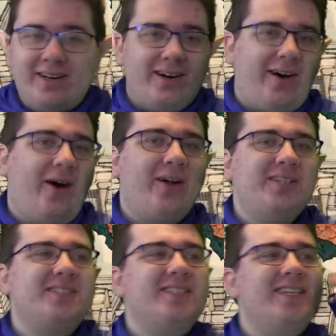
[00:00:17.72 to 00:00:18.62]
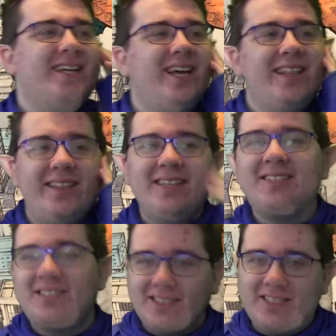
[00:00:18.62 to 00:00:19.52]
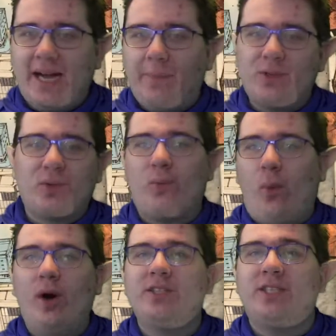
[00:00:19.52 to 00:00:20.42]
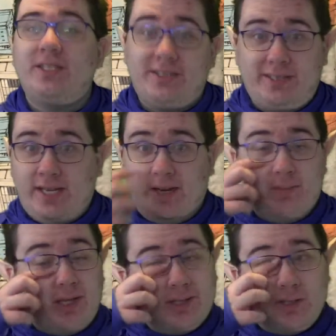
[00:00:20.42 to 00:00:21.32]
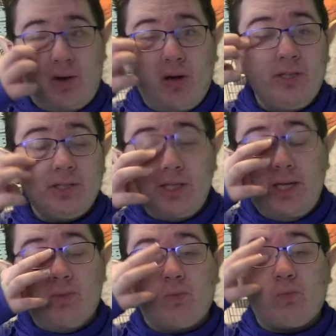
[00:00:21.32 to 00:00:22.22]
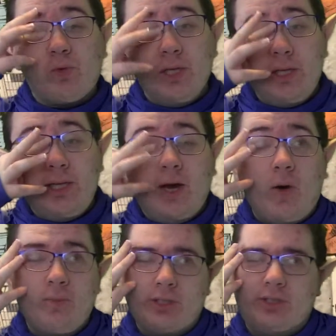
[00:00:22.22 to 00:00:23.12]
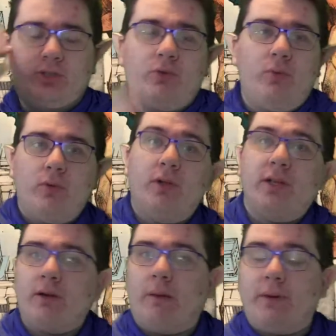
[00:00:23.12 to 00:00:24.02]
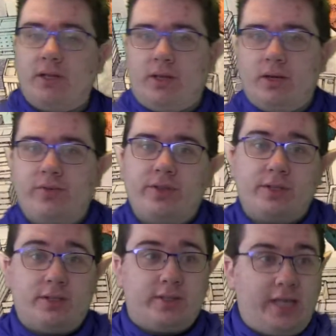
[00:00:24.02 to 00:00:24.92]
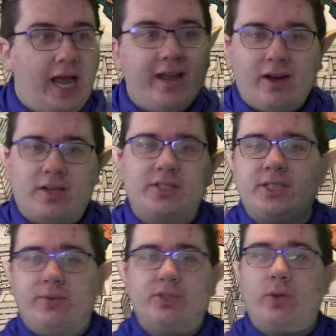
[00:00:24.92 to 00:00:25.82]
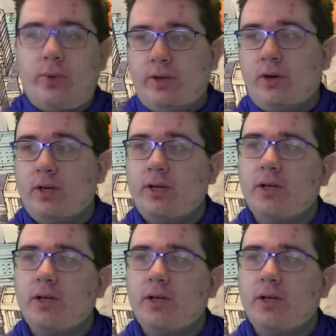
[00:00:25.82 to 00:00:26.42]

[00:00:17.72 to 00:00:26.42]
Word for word: honestly, this chapter was insane because honestly, it really helped us to clear up a lot of the chaos that was going on.